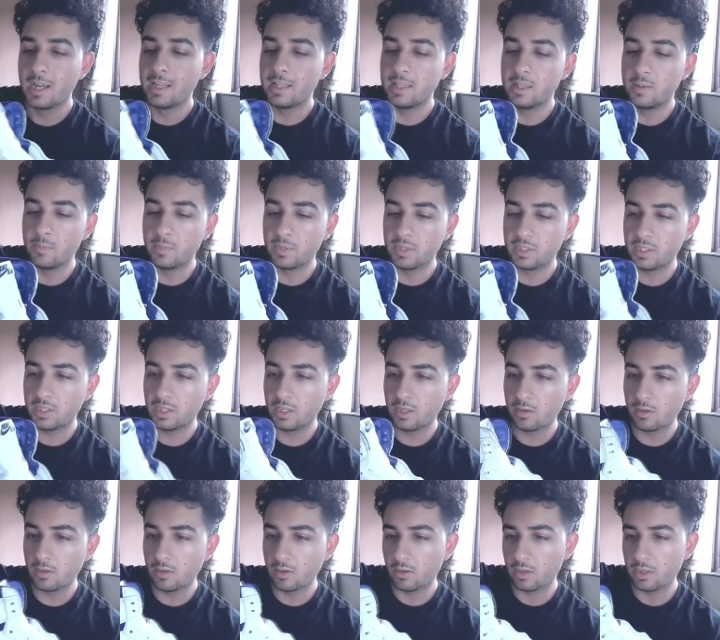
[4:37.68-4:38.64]
The
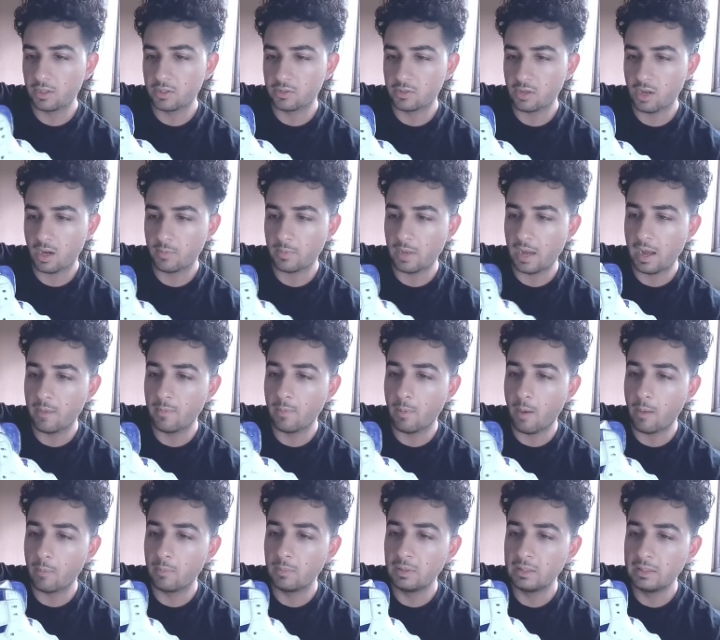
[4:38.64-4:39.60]
material is top.
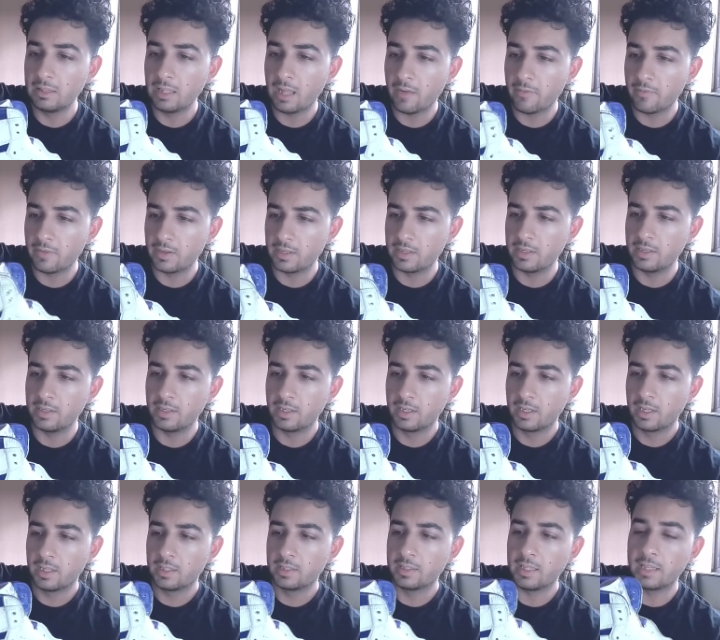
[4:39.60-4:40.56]
I'm loving
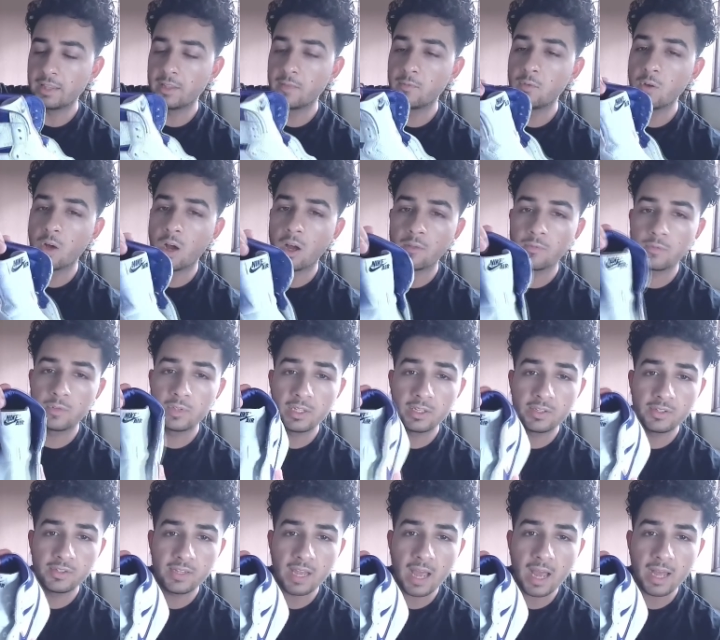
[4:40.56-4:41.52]
that they've gone for the
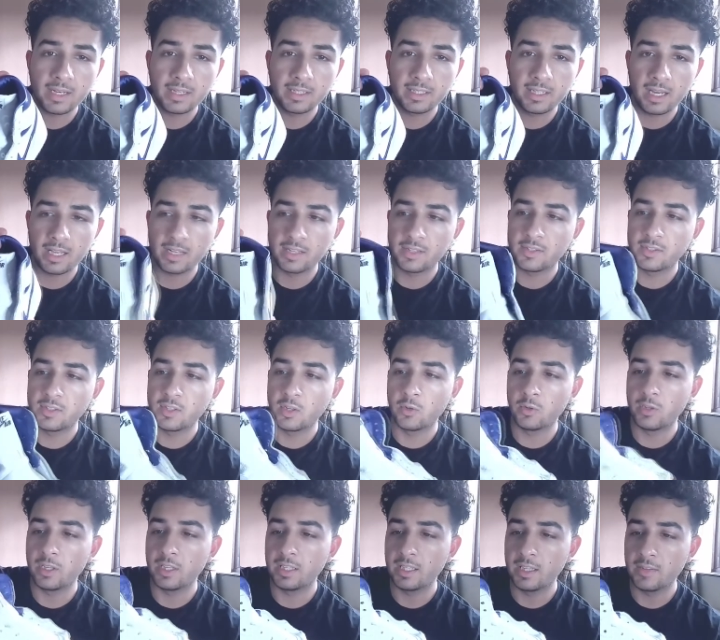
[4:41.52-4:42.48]
satin kind of
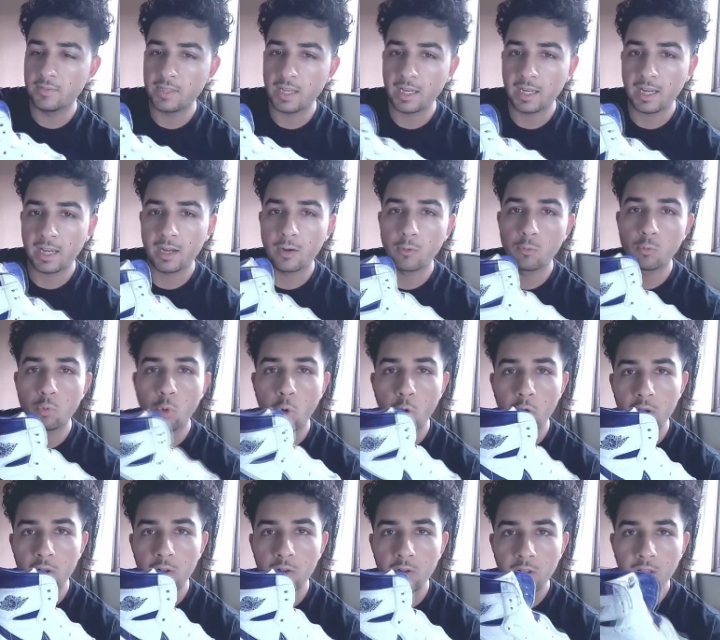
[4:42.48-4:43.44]
silky. It gives that kind of
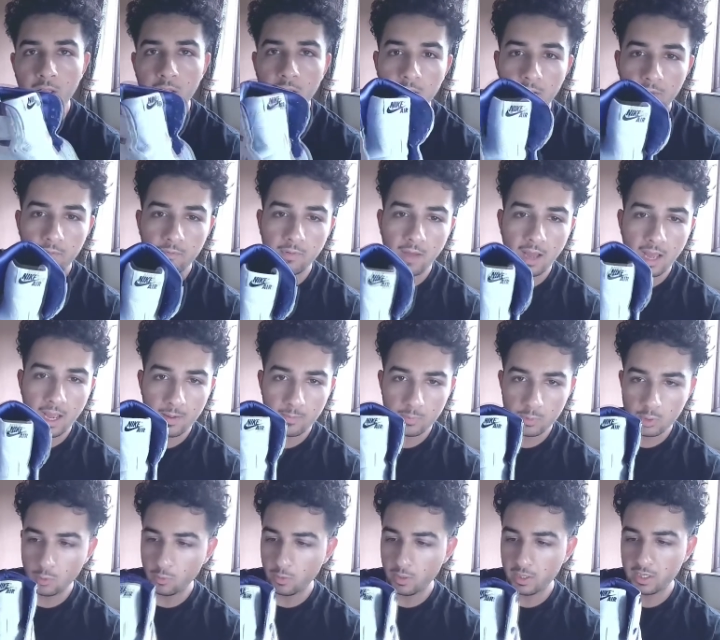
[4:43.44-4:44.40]
royal vibe
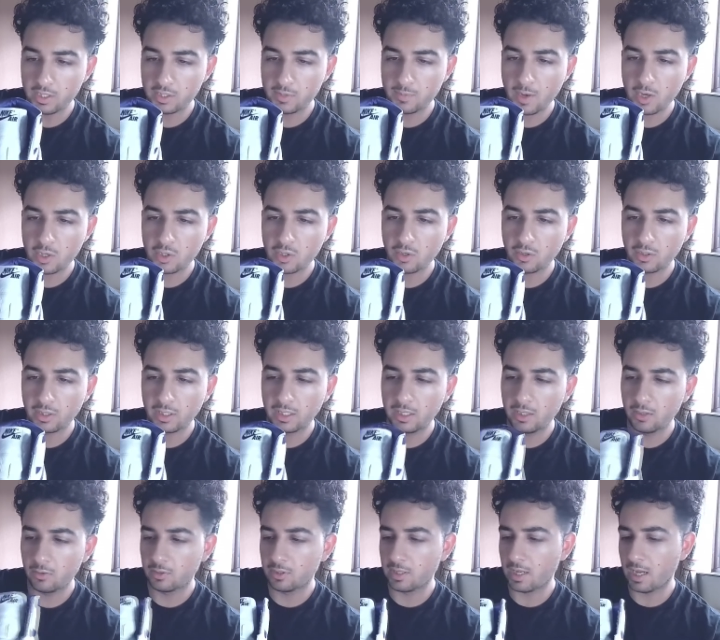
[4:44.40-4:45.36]
to it, especially on the
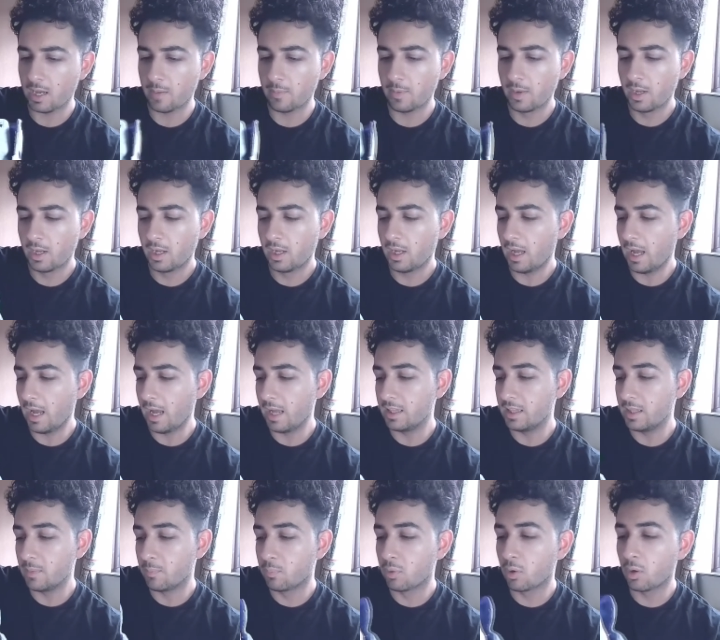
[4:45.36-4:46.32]
heel tab.
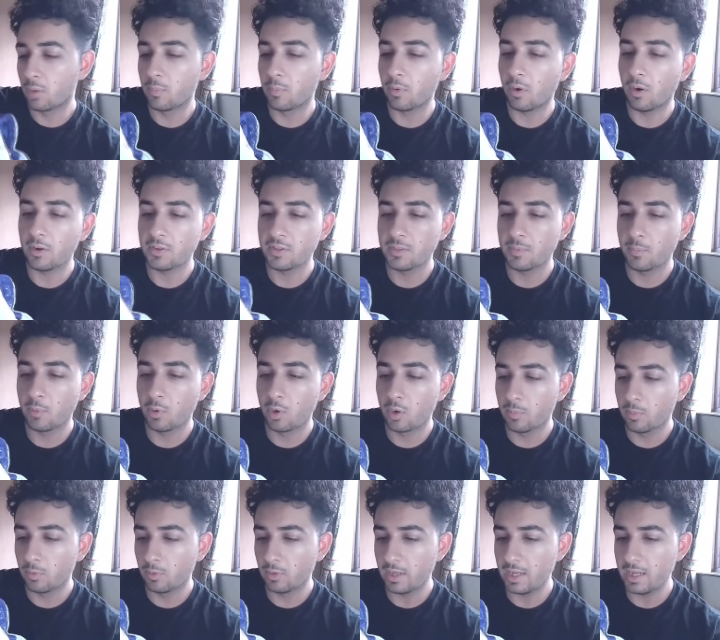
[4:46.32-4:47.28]
And the purple, honestly,
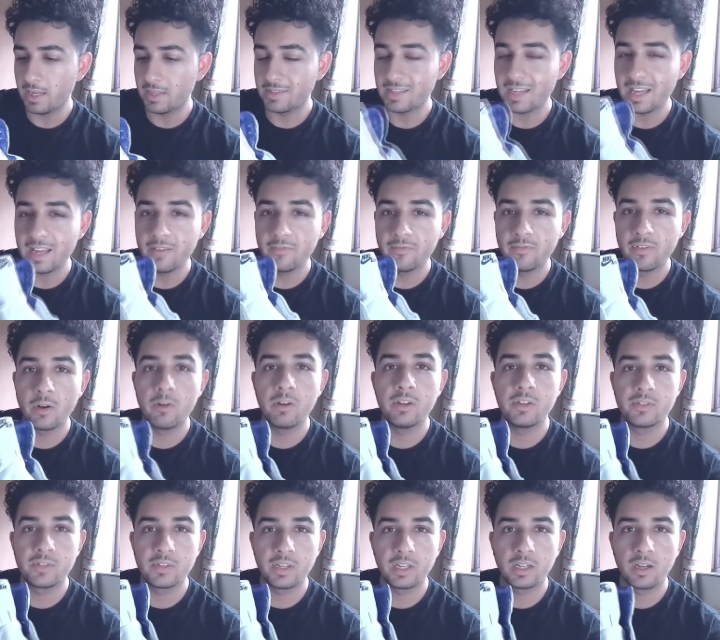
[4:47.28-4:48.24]
purple is a very
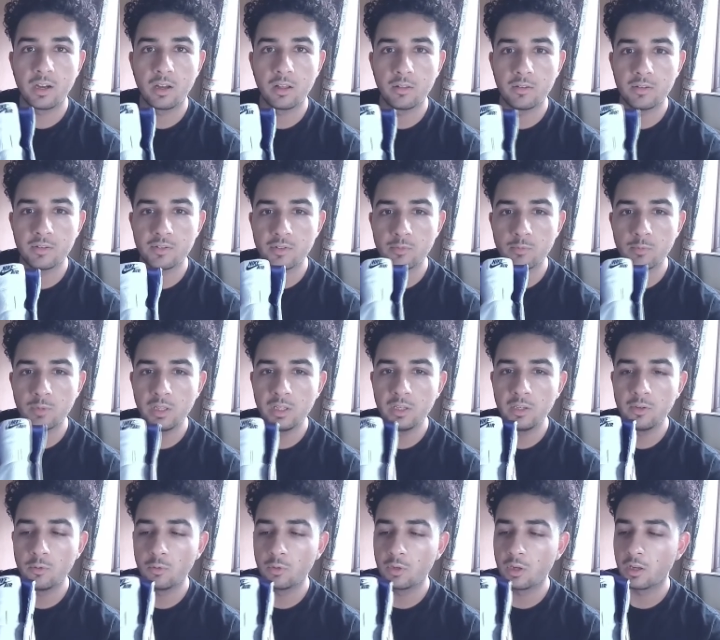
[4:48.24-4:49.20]
sick color. It's a really
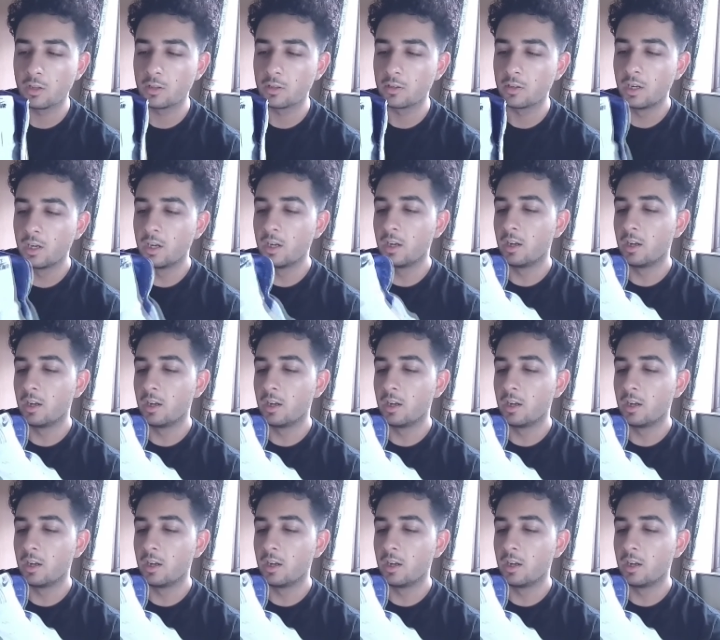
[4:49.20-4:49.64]
cool color.